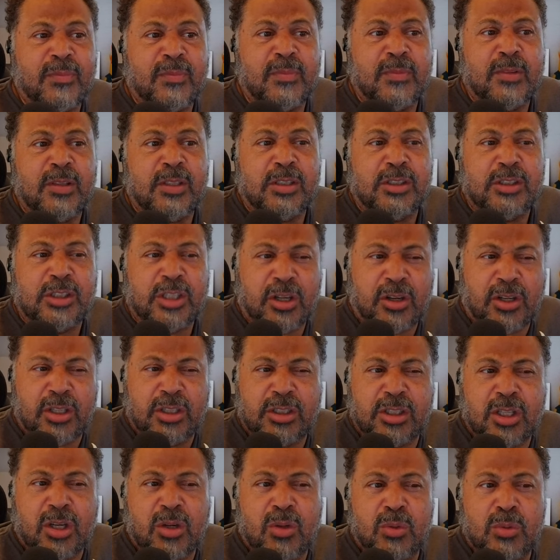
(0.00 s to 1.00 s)
Jerry
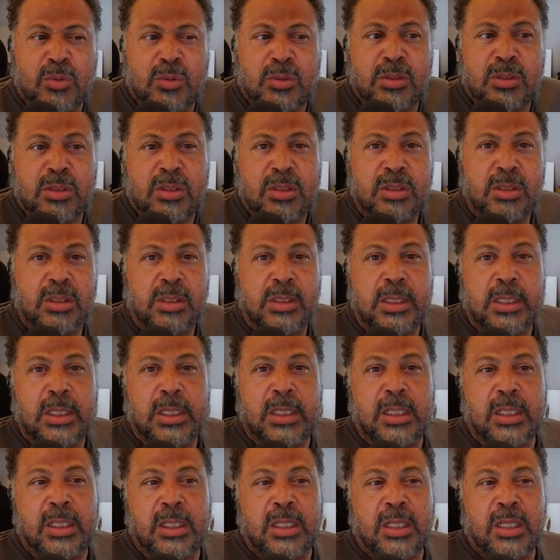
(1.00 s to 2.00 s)
Jones'
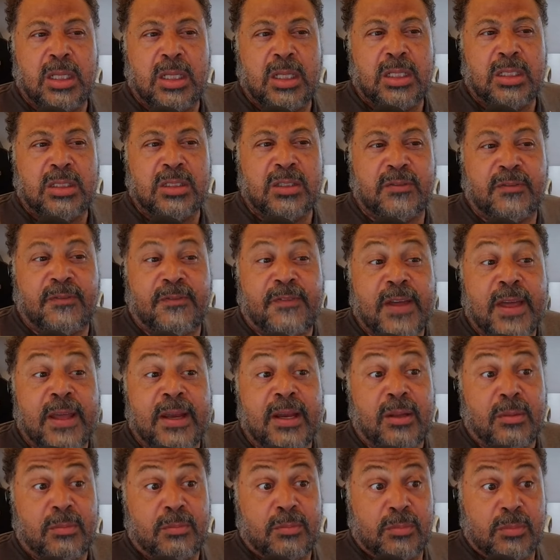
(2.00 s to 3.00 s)

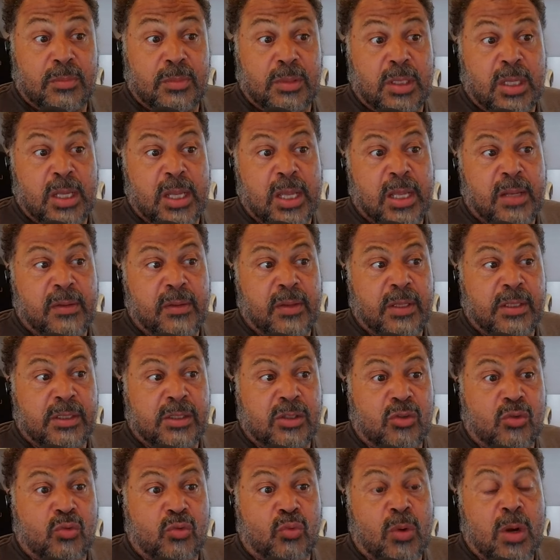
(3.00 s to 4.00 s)
venom and this
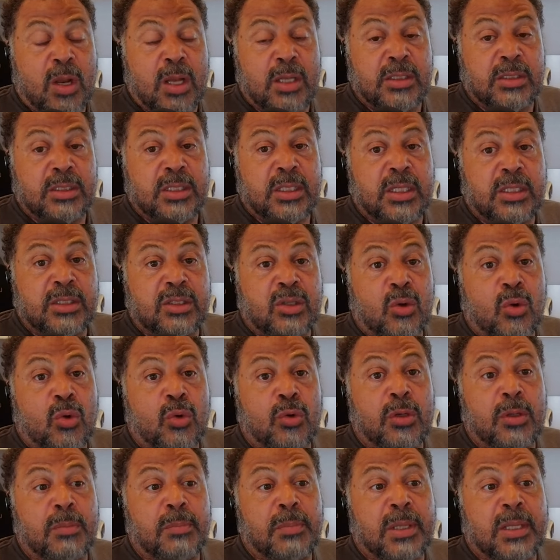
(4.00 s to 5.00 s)
grudge that he's
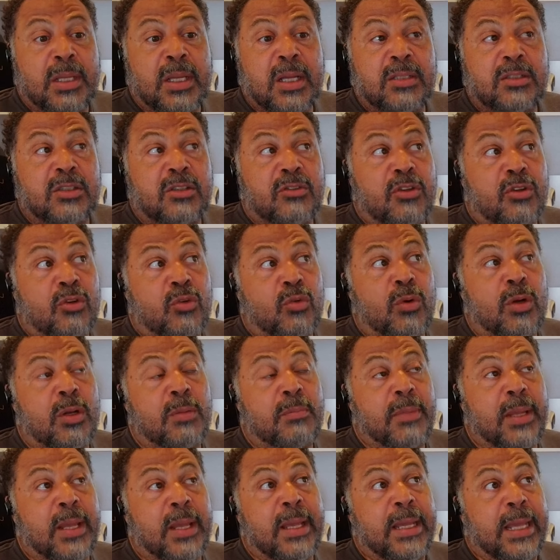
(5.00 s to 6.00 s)
holding because of the Green
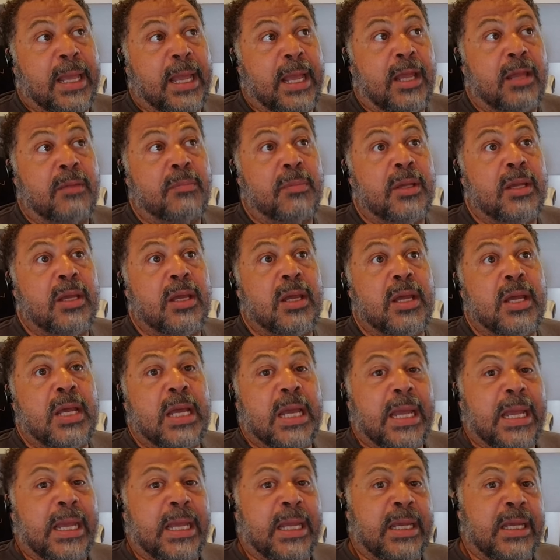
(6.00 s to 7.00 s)
Bay game
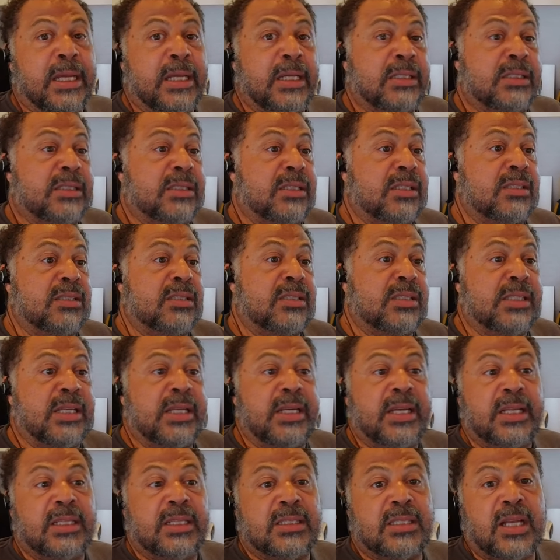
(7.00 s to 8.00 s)
is
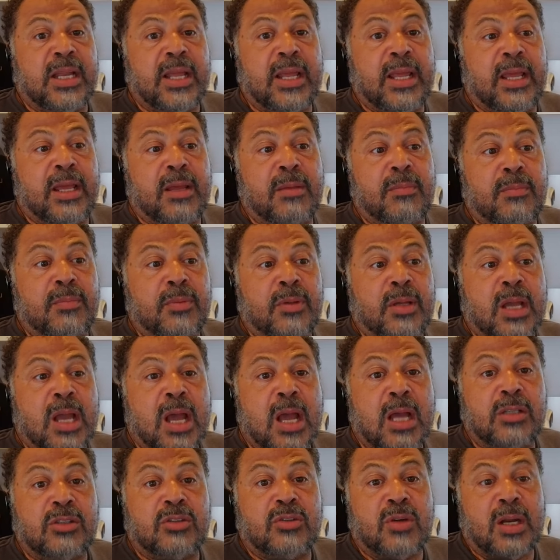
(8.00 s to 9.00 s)
CeeDee's Lamb
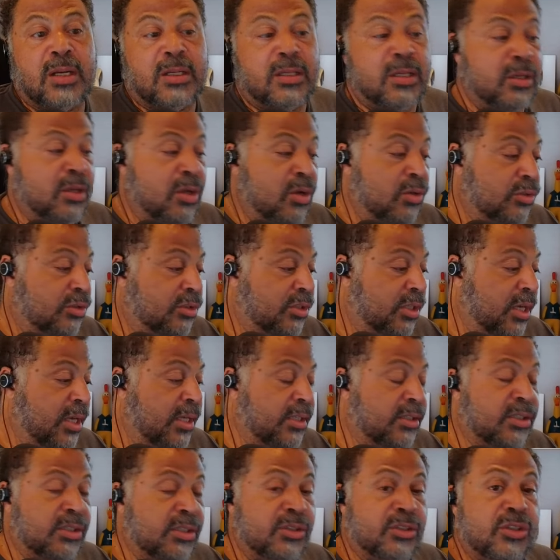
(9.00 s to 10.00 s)
contract
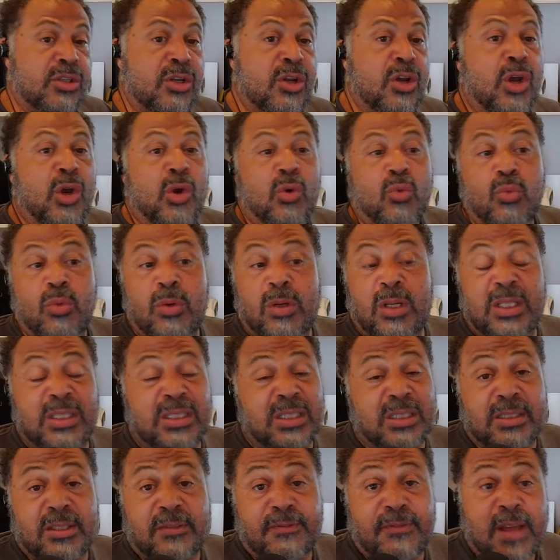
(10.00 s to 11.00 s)
negotiations really
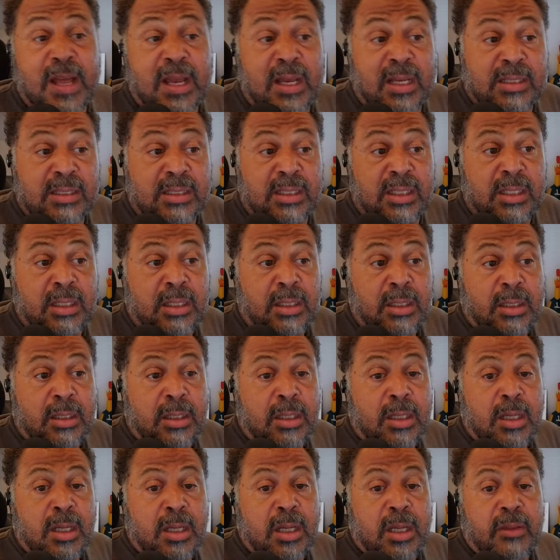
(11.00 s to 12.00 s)
just a fallacy?
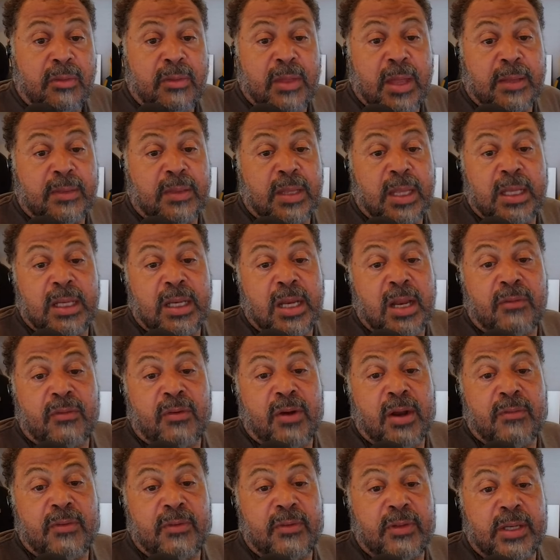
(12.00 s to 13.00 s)
That they never
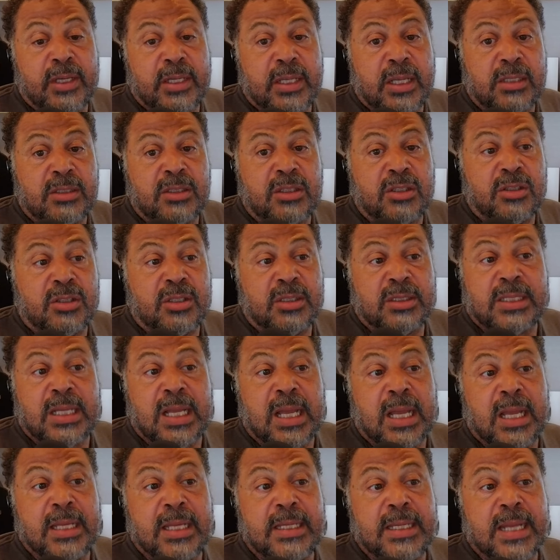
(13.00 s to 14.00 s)
have any intention to
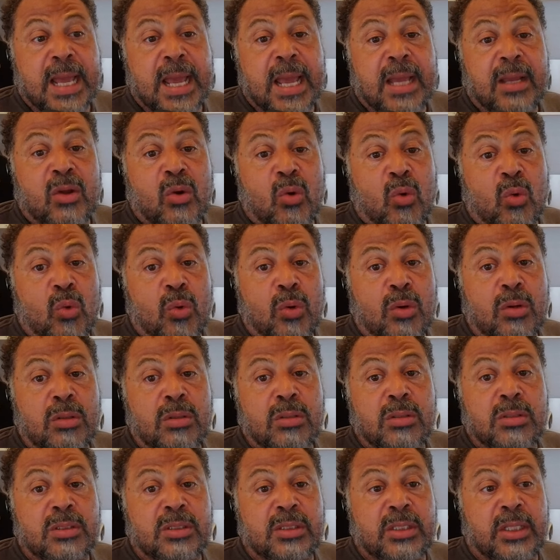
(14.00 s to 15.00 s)
sign Dak or
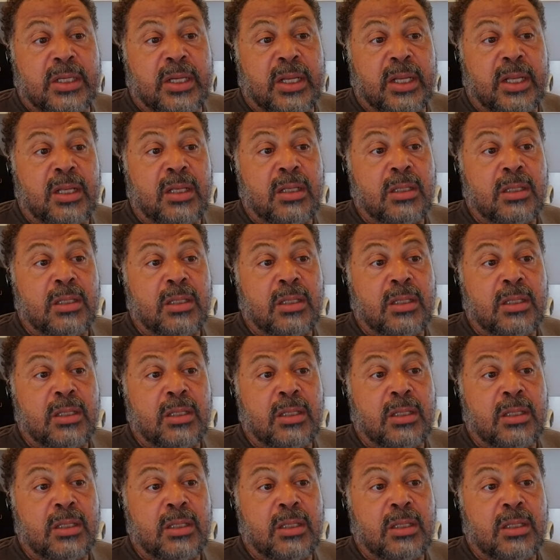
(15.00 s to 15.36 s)
CeeDee